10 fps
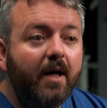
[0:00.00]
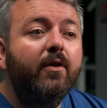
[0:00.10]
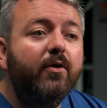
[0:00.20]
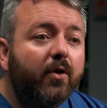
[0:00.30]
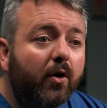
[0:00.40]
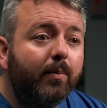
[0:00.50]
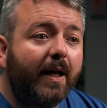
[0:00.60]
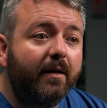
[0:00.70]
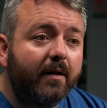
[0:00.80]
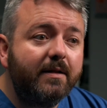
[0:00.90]
Your
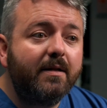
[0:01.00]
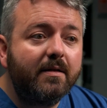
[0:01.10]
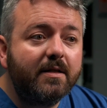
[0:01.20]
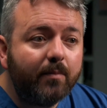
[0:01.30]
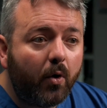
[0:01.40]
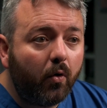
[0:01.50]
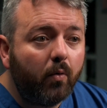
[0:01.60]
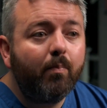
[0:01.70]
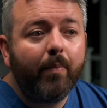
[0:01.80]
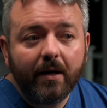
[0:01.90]
gallbladder is a small,
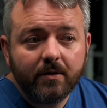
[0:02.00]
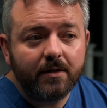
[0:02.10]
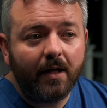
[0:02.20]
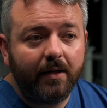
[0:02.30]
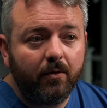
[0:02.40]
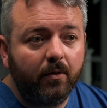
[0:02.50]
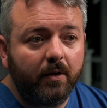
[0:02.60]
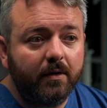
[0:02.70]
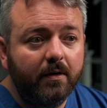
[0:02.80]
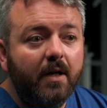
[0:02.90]
pouch-like
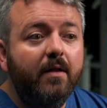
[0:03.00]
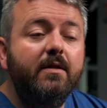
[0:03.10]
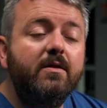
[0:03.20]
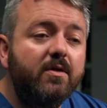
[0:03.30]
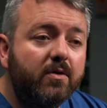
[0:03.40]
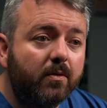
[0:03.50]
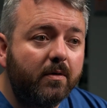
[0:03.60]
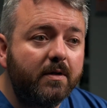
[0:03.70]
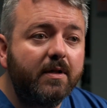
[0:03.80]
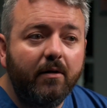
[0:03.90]
organ that
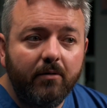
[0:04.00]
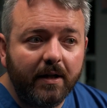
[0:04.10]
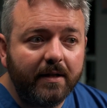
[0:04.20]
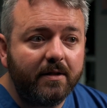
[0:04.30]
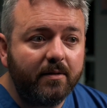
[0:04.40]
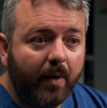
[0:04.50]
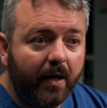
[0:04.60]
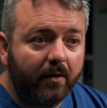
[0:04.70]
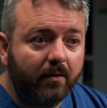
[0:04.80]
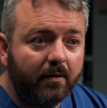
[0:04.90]
stores and releases
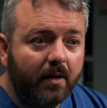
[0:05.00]
bile,